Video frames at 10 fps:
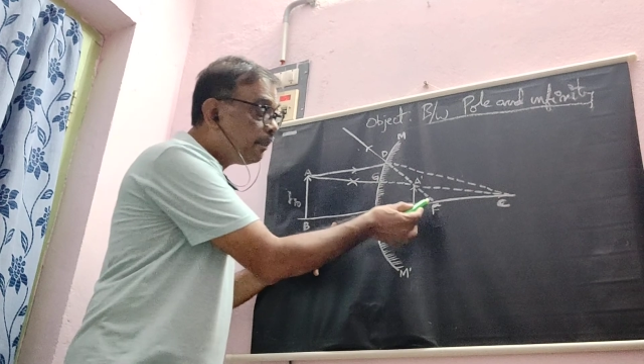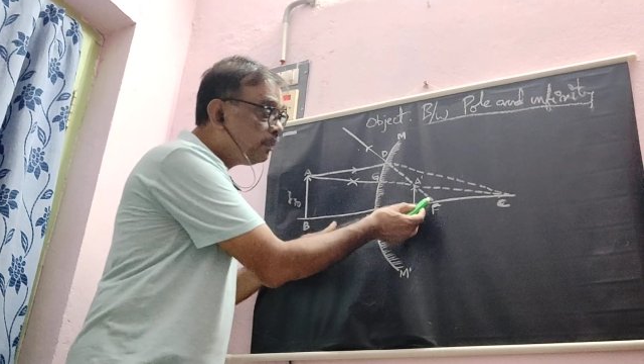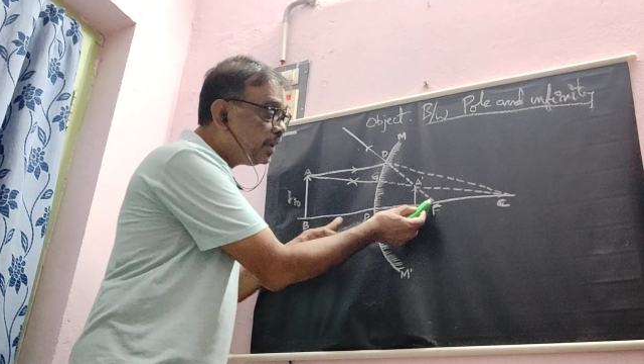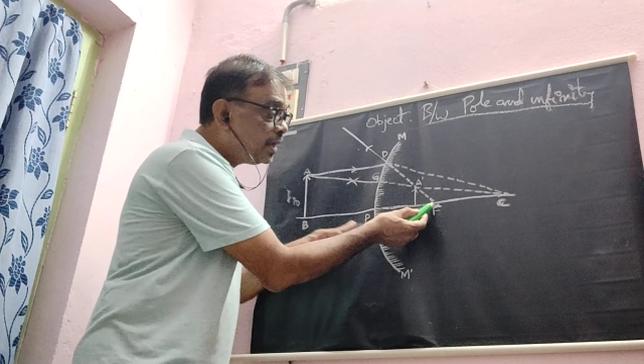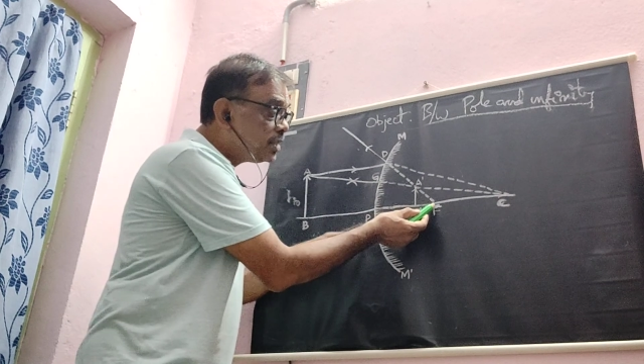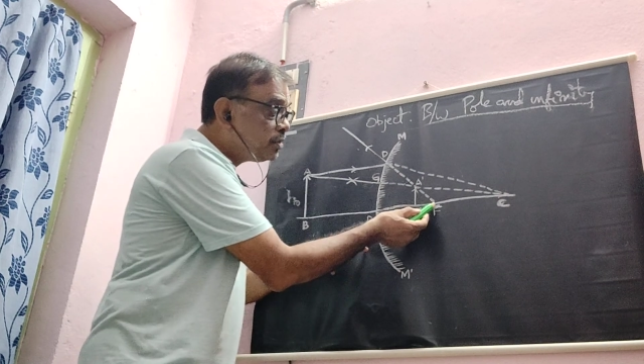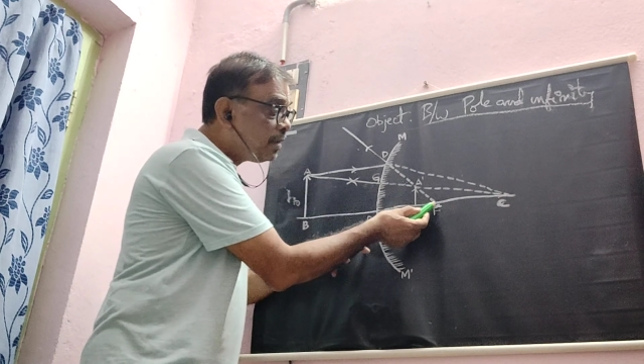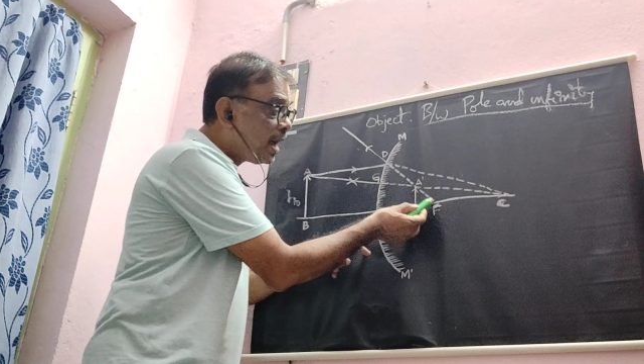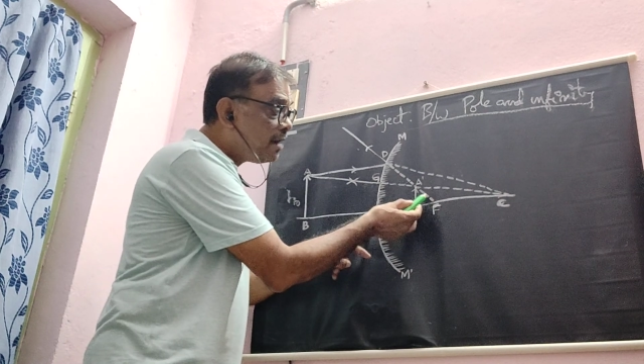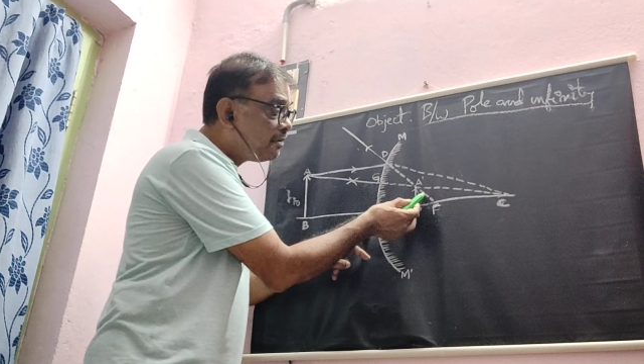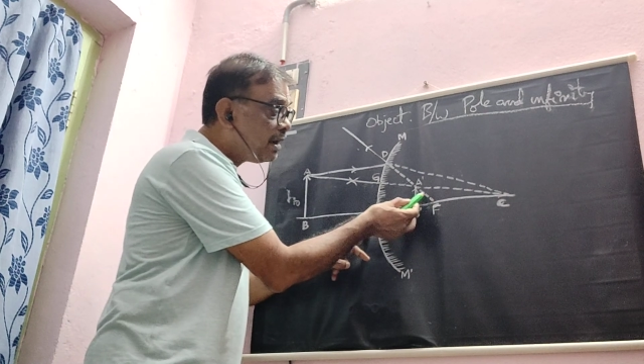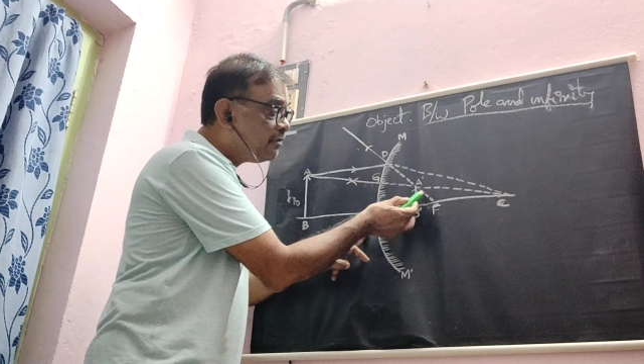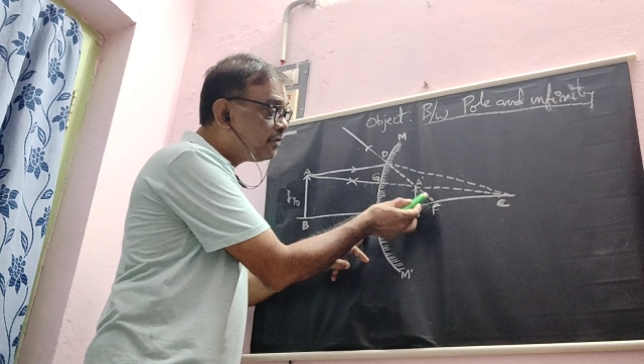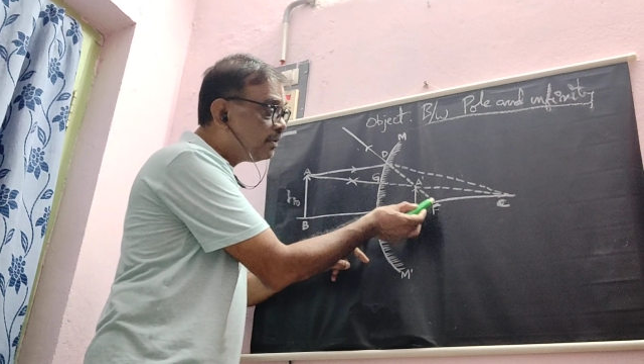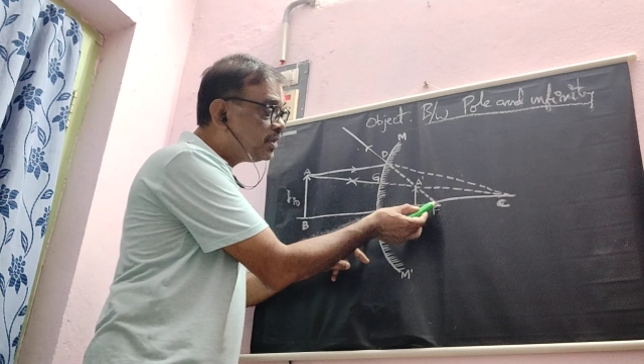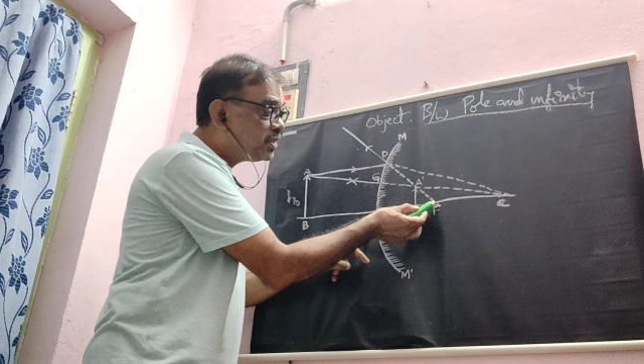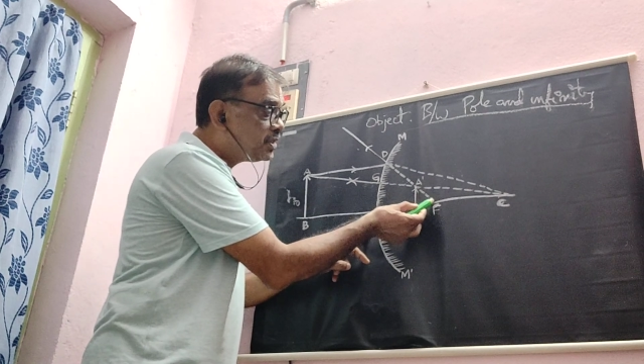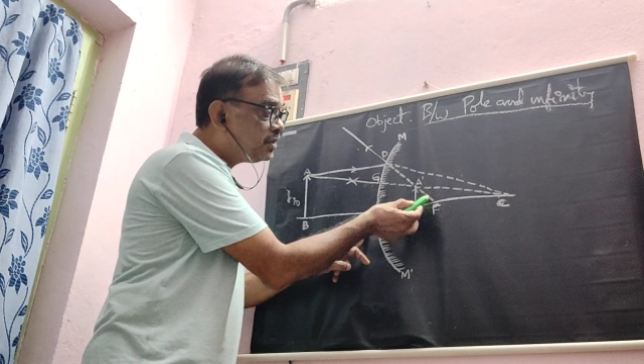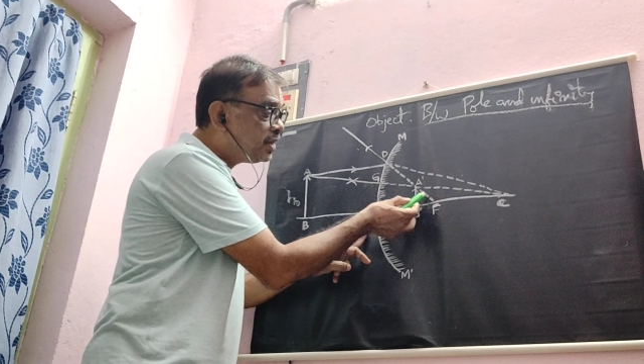appears to have come from this,